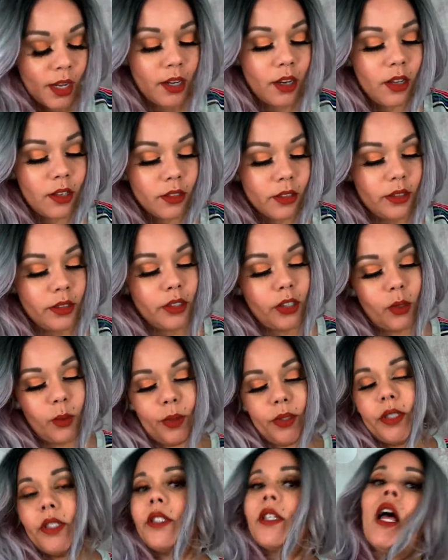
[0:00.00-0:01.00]
It
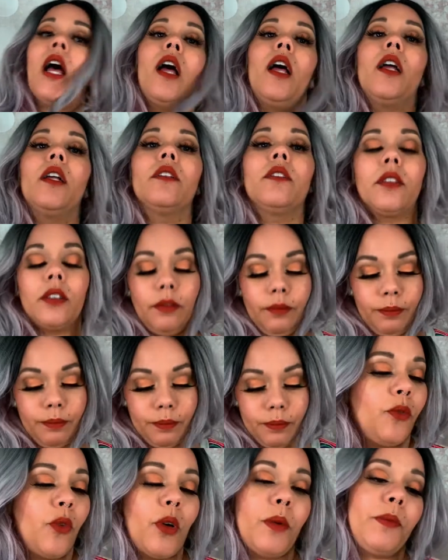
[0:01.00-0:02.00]
also says
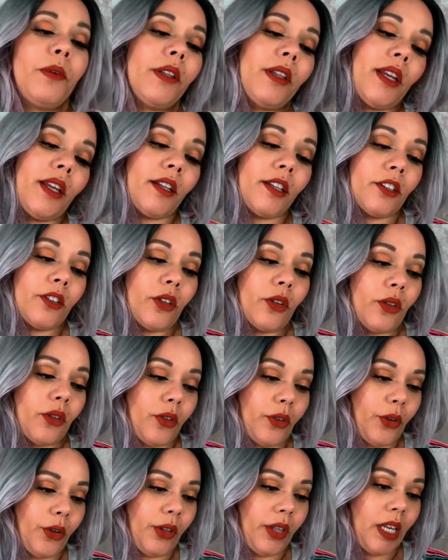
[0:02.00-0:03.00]
it's formulated to
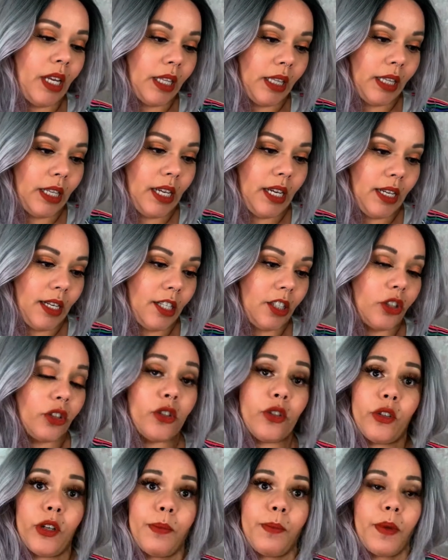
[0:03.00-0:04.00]
thoroughly clean
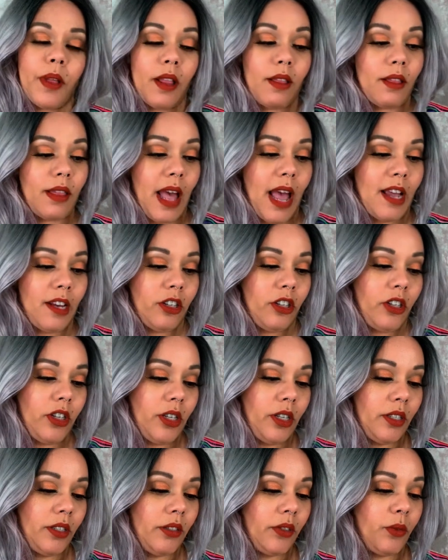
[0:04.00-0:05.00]
strip
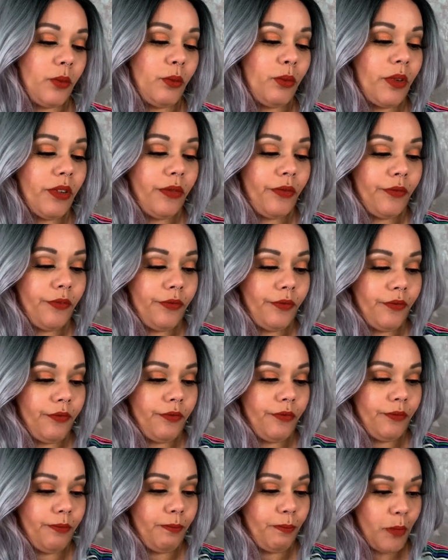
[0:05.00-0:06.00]
lashes,
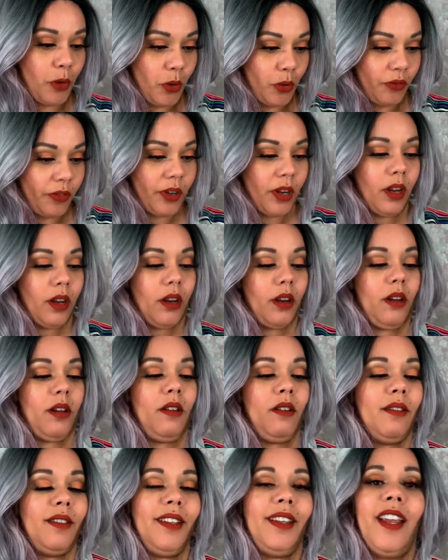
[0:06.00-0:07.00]
removing
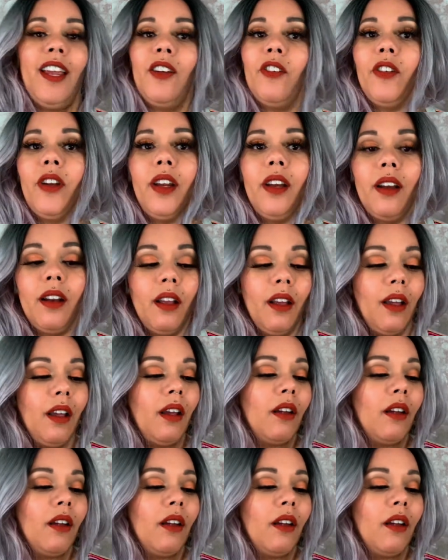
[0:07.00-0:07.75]
can't read,